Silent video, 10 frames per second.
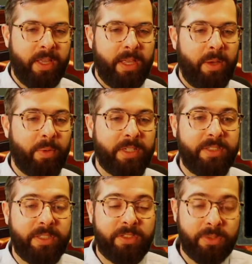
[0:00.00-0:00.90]
And what I
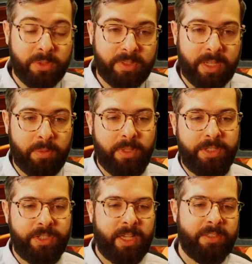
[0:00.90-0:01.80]
see students get really
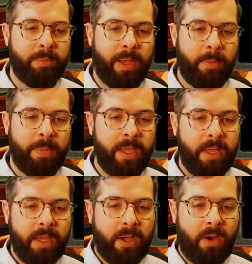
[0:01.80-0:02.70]
jazzed about
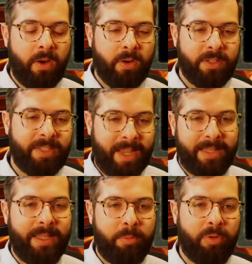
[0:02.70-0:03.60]
are
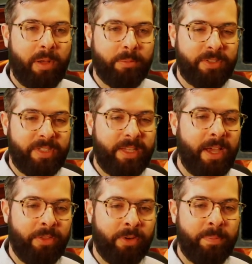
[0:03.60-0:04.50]
tackling problems
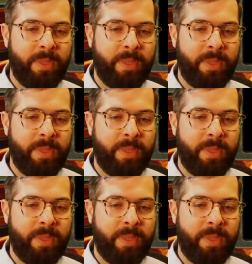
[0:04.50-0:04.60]
together,